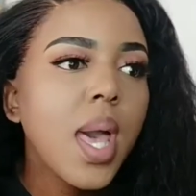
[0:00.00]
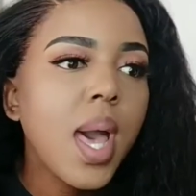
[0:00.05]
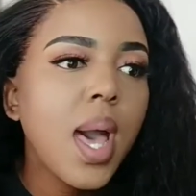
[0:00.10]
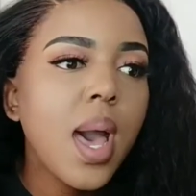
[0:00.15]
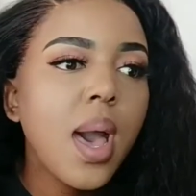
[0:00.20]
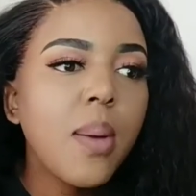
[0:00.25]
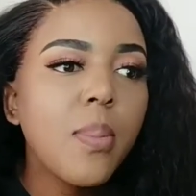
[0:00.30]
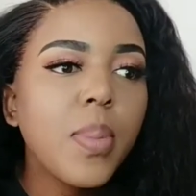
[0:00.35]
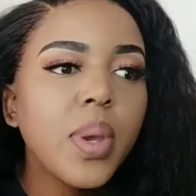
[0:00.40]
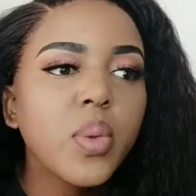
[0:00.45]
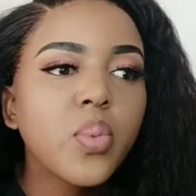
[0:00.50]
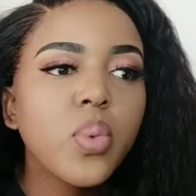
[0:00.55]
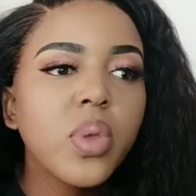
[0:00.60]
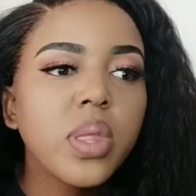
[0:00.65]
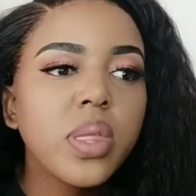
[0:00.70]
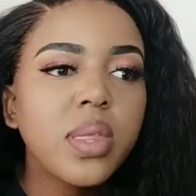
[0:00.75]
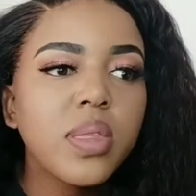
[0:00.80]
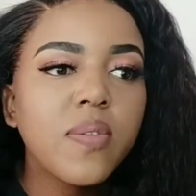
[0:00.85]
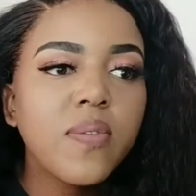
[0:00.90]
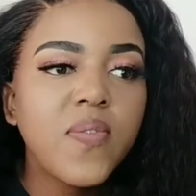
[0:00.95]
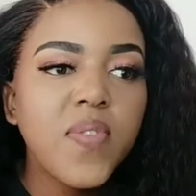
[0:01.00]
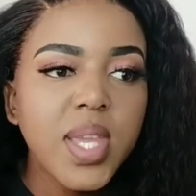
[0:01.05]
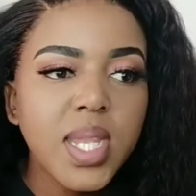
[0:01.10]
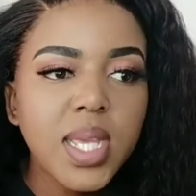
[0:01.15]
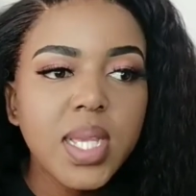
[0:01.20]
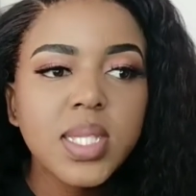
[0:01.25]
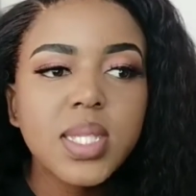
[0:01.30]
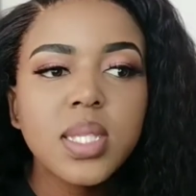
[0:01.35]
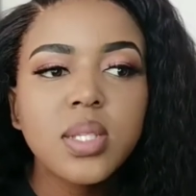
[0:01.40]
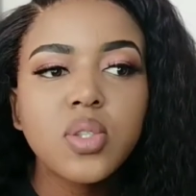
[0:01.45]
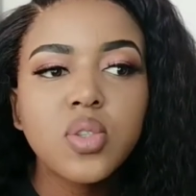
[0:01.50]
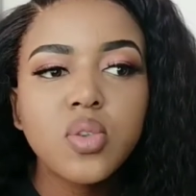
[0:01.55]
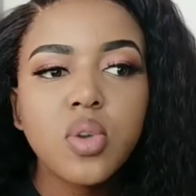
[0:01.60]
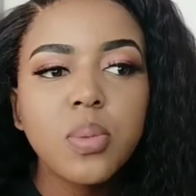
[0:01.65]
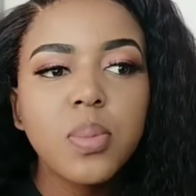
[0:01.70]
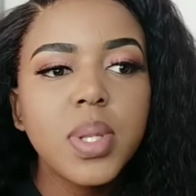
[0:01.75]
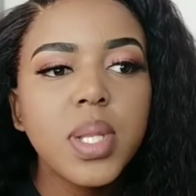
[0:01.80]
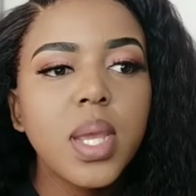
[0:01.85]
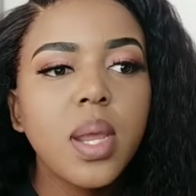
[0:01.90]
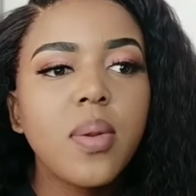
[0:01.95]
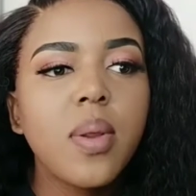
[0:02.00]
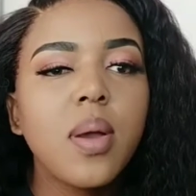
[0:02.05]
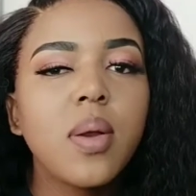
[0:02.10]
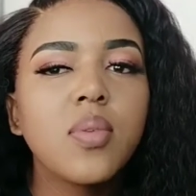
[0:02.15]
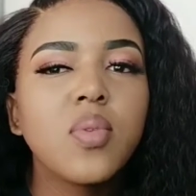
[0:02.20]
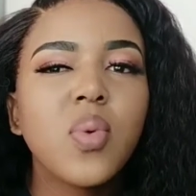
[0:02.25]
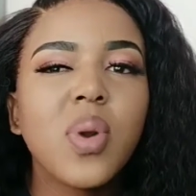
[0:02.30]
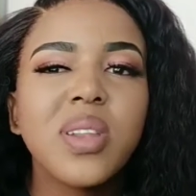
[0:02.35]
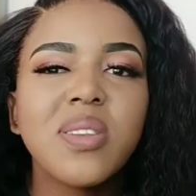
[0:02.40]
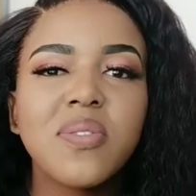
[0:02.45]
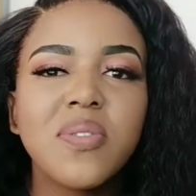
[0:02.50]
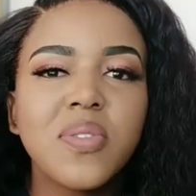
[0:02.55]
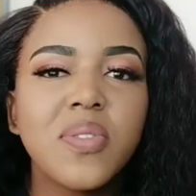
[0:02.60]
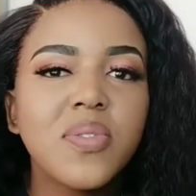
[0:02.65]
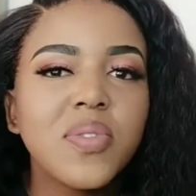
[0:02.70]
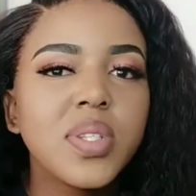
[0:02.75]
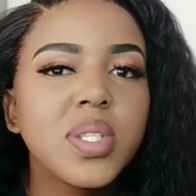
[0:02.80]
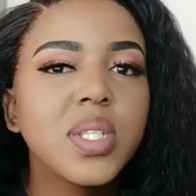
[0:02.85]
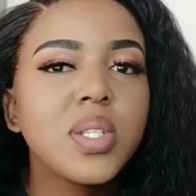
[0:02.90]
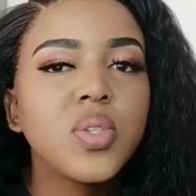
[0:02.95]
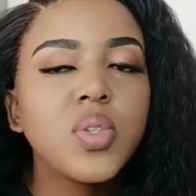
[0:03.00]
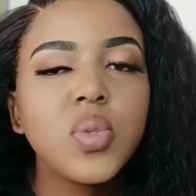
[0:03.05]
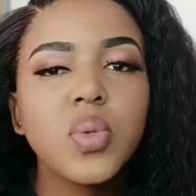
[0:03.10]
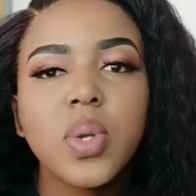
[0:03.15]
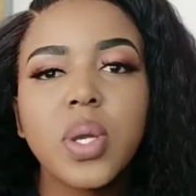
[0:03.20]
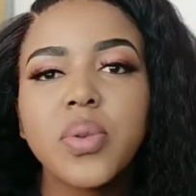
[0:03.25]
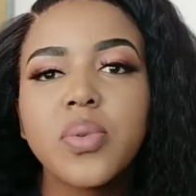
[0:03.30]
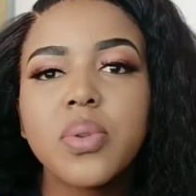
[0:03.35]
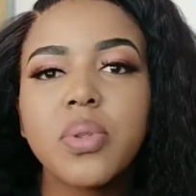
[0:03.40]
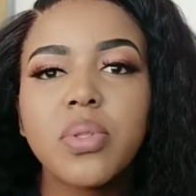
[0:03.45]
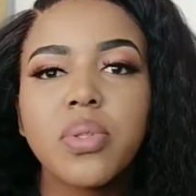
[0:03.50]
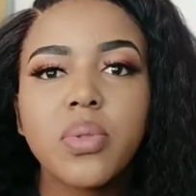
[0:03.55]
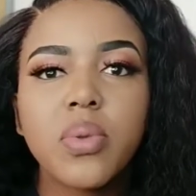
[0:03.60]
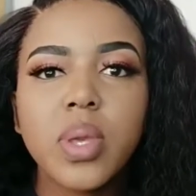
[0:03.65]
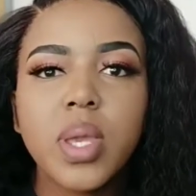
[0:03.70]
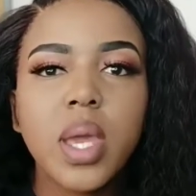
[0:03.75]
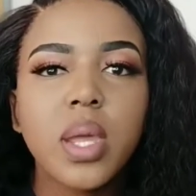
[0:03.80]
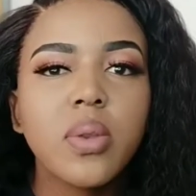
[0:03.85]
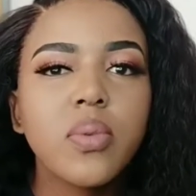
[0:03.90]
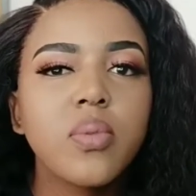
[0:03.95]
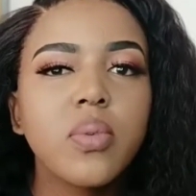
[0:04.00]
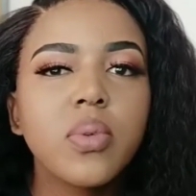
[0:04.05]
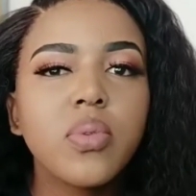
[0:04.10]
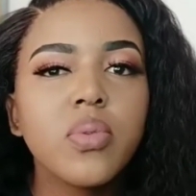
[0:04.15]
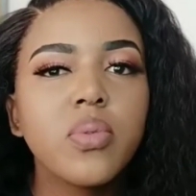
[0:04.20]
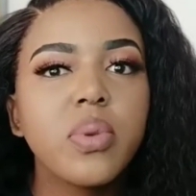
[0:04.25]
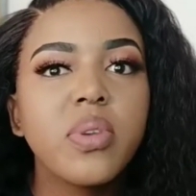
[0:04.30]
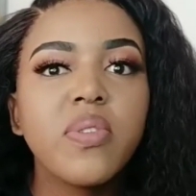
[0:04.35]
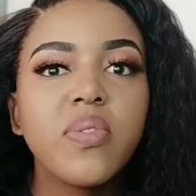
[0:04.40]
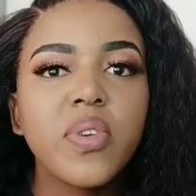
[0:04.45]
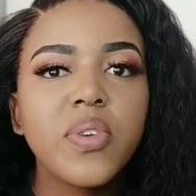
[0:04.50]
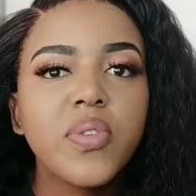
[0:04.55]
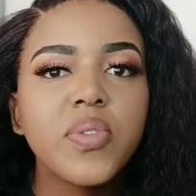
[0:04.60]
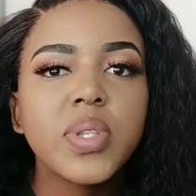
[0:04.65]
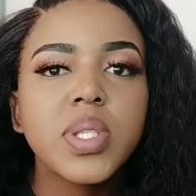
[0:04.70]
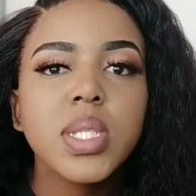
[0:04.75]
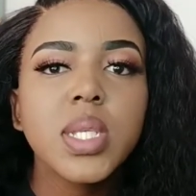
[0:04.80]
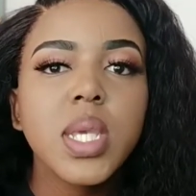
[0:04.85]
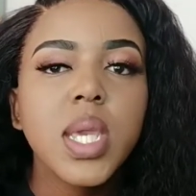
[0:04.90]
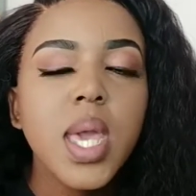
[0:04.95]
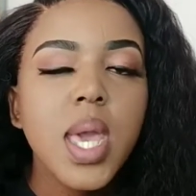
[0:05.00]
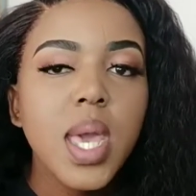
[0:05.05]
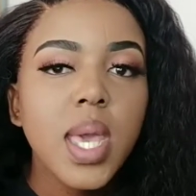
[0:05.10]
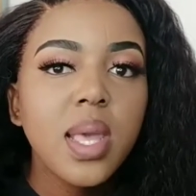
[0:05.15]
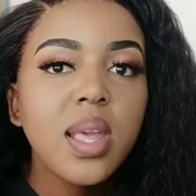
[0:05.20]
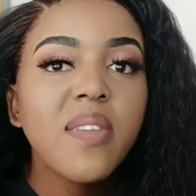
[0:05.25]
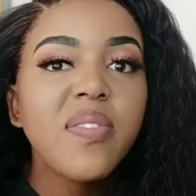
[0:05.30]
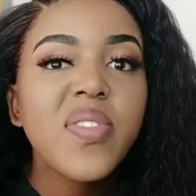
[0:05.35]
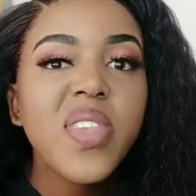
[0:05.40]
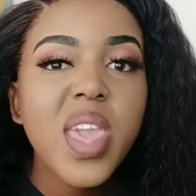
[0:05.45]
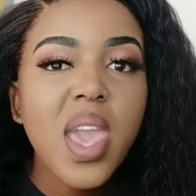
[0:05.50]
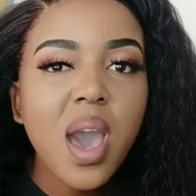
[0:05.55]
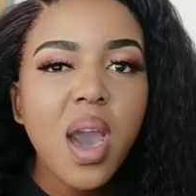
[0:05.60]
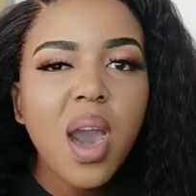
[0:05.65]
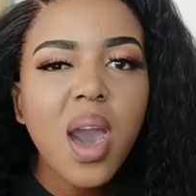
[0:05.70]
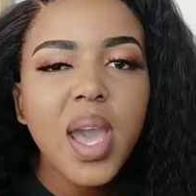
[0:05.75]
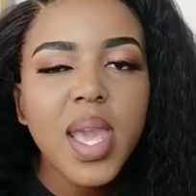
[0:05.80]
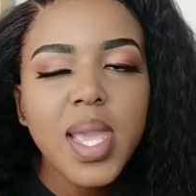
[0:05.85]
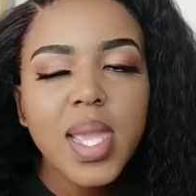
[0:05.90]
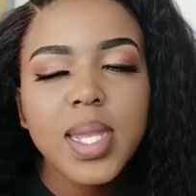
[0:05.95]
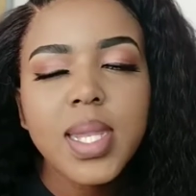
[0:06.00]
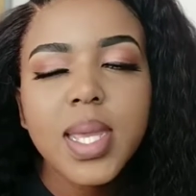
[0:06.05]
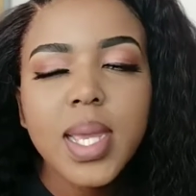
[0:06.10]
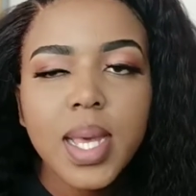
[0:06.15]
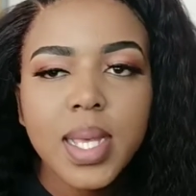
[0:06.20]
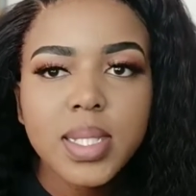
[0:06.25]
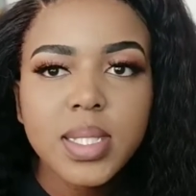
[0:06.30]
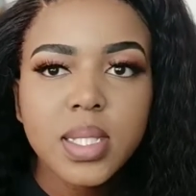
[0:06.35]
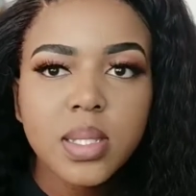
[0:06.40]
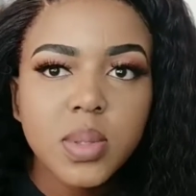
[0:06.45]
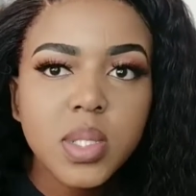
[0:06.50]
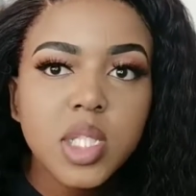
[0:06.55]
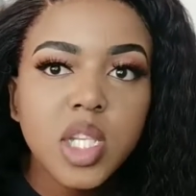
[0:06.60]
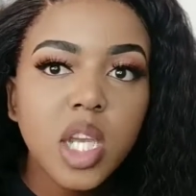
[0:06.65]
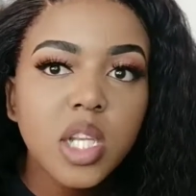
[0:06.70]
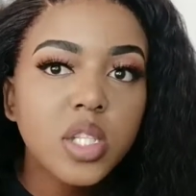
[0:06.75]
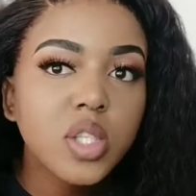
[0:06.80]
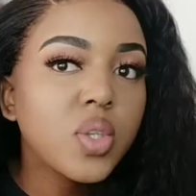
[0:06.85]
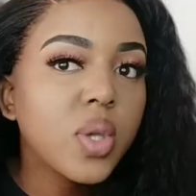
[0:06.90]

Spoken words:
But with FedEx, it's normally around 150, 200, 300, 350 if there are any customs charges.